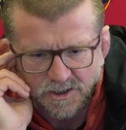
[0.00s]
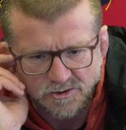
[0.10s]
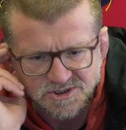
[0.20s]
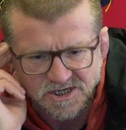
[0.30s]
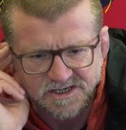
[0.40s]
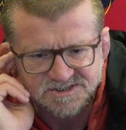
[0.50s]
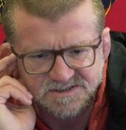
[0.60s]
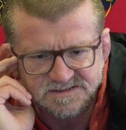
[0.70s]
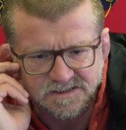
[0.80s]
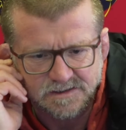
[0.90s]

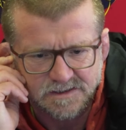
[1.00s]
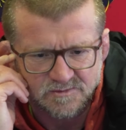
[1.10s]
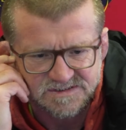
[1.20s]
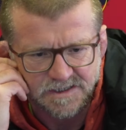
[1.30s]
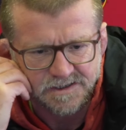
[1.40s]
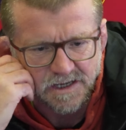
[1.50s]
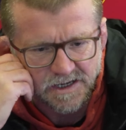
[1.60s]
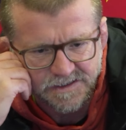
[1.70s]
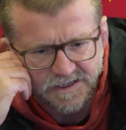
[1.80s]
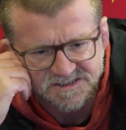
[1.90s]
negotiations and there was an,
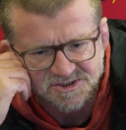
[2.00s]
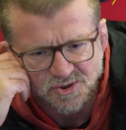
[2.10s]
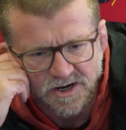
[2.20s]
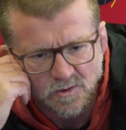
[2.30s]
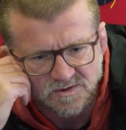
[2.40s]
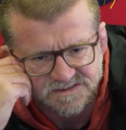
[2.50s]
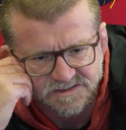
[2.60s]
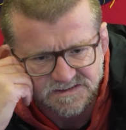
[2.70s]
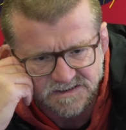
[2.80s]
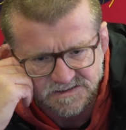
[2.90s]
a near strike, wasn't there?
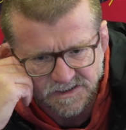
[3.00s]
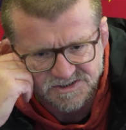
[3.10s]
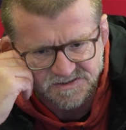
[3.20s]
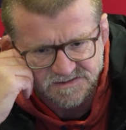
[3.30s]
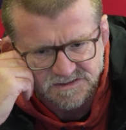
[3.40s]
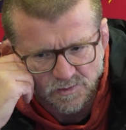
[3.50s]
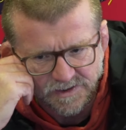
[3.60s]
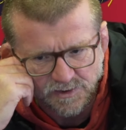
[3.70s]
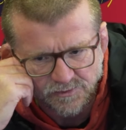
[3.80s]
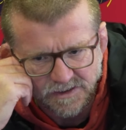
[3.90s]
Six Nations
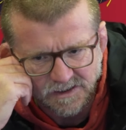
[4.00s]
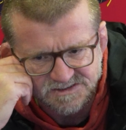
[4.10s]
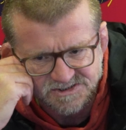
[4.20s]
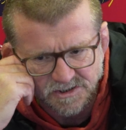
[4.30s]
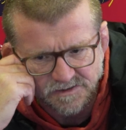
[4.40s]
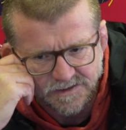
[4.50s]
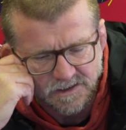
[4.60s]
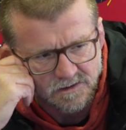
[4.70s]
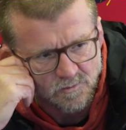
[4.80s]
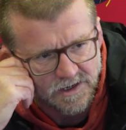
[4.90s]
23 last year, the
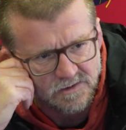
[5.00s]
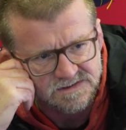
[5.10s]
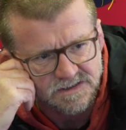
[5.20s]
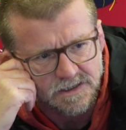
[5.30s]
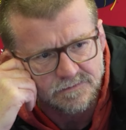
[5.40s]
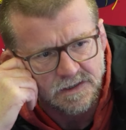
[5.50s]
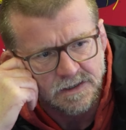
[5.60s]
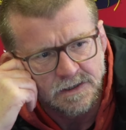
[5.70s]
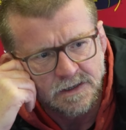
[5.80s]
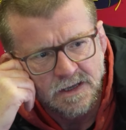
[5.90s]
England-Wales game.
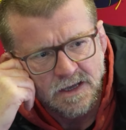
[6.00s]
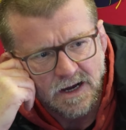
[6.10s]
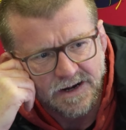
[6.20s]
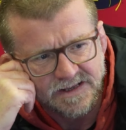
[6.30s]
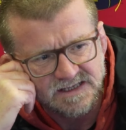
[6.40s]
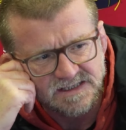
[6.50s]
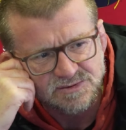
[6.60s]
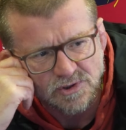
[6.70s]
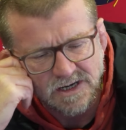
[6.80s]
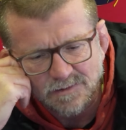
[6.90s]
And he, he's
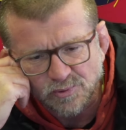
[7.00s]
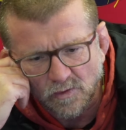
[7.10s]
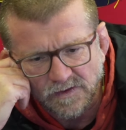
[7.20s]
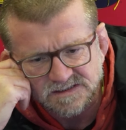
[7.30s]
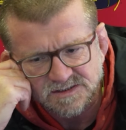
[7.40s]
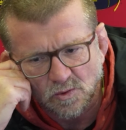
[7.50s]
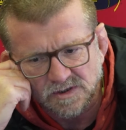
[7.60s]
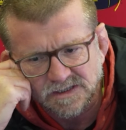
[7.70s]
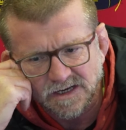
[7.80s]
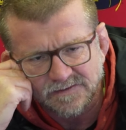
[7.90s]
really brought that
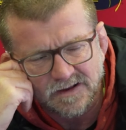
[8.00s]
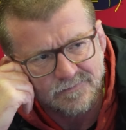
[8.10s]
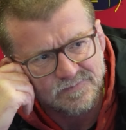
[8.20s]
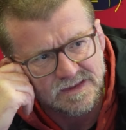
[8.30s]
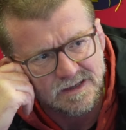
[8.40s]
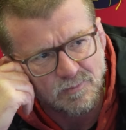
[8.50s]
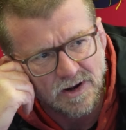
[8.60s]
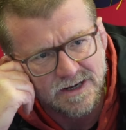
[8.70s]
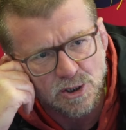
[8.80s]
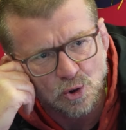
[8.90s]
squad together. They're
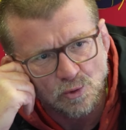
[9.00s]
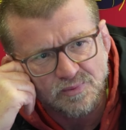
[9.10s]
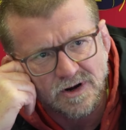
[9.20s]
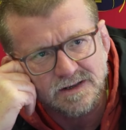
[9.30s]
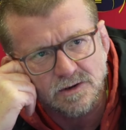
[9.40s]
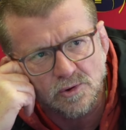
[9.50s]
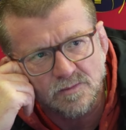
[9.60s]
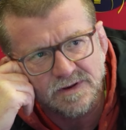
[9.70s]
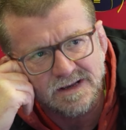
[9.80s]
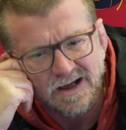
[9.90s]
playing a good brand of
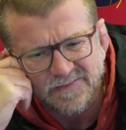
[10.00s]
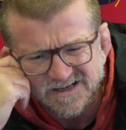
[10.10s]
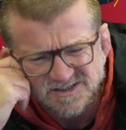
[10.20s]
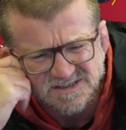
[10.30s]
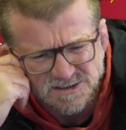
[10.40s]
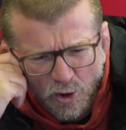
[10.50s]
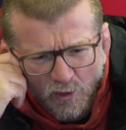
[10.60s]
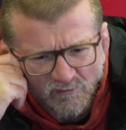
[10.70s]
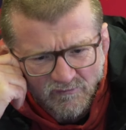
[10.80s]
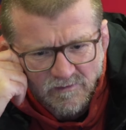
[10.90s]
rugby and they're just
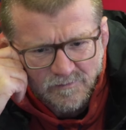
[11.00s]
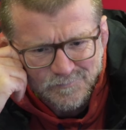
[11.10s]
tough.